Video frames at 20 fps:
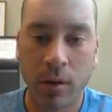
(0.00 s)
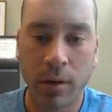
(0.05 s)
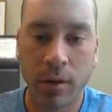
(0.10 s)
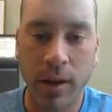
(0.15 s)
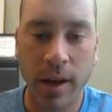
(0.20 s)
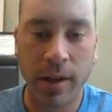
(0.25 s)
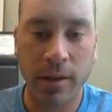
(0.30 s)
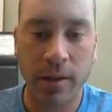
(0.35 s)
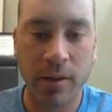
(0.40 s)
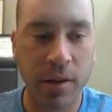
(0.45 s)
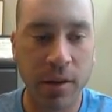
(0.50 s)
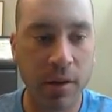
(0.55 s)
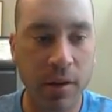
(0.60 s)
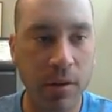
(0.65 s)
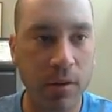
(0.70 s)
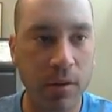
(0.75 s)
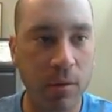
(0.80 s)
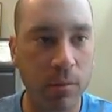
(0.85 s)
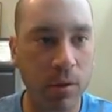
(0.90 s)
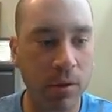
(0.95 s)
the
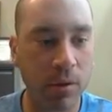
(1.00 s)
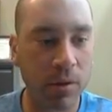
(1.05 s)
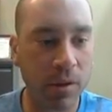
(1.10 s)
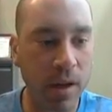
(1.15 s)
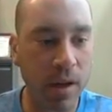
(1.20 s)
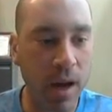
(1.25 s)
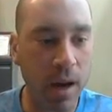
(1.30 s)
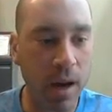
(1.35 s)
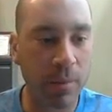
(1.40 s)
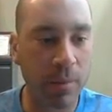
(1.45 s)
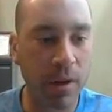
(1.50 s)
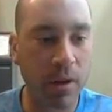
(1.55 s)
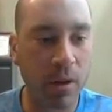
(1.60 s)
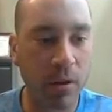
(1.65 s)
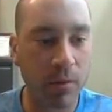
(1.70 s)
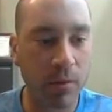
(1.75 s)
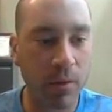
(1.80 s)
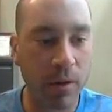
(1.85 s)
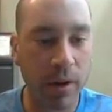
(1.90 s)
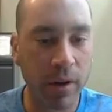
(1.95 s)
executable is copied
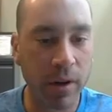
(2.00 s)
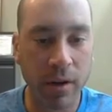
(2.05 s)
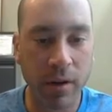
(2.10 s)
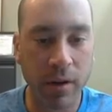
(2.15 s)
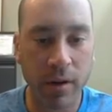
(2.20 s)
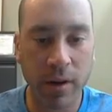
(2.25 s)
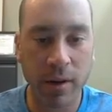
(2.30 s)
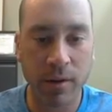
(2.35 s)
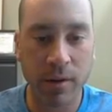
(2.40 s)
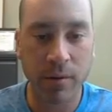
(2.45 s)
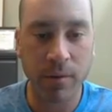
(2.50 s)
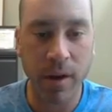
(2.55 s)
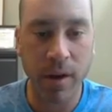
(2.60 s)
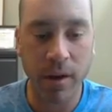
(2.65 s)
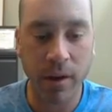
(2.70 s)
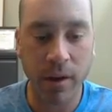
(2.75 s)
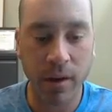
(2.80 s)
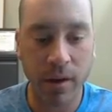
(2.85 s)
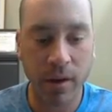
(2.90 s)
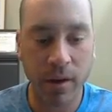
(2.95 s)
over. Here it is
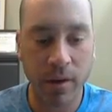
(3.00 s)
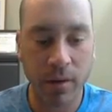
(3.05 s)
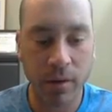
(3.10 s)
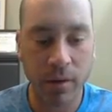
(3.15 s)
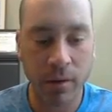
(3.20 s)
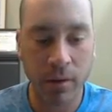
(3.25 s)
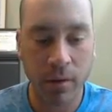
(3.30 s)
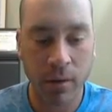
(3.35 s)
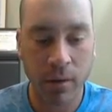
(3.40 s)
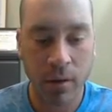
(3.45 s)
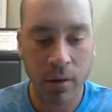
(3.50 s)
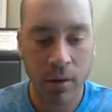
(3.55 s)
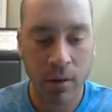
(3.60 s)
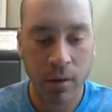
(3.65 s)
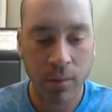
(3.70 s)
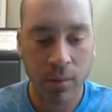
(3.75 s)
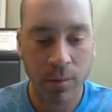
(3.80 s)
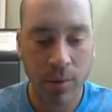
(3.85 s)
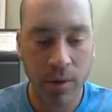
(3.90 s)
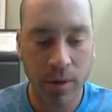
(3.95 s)
right here.
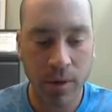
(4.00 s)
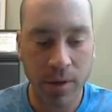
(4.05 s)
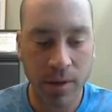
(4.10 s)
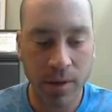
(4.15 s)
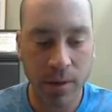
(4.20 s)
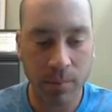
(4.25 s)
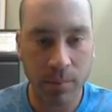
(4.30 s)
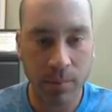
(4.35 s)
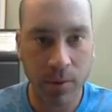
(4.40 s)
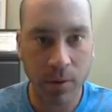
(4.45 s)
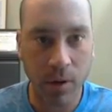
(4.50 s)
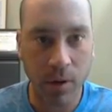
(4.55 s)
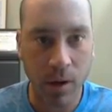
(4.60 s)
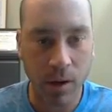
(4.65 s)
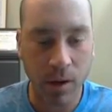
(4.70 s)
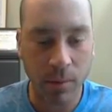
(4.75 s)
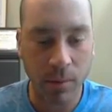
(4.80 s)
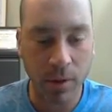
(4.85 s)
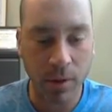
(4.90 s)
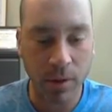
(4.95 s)
Pretty simple.
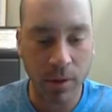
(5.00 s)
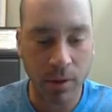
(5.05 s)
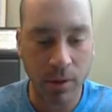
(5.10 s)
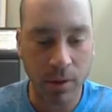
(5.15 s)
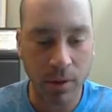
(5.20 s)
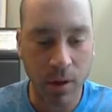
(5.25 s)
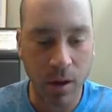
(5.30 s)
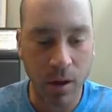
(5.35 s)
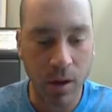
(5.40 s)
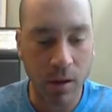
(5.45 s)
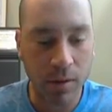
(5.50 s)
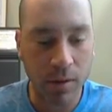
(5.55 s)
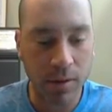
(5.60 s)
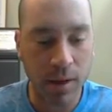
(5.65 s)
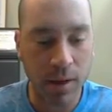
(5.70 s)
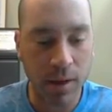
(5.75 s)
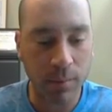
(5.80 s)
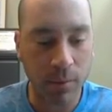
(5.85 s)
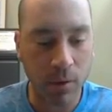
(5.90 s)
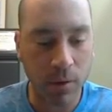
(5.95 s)
All I'm
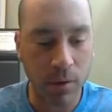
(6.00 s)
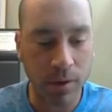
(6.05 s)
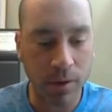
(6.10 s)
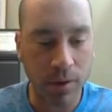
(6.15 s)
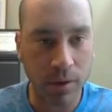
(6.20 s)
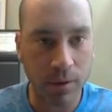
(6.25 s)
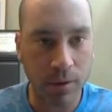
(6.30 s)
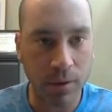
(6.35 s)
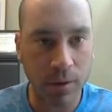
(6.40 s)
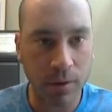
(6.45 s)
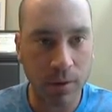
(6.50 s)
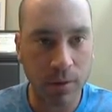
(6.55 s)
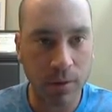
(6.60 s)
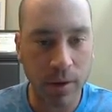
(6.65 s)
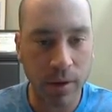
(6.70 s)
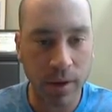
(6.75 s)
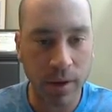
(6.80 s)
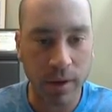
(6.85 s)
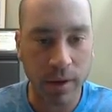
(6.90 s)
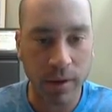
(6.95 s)
going to
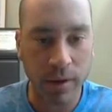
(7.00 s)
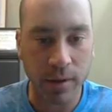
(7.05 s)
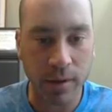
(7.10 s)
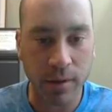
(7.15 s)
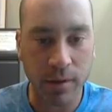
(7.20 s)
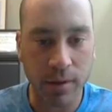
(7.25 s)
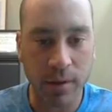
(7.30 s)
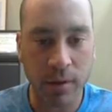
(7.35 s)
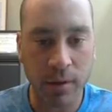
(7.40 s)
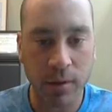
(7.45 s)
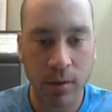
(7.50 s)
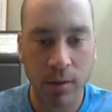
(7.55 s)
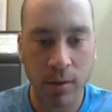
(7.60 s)
do is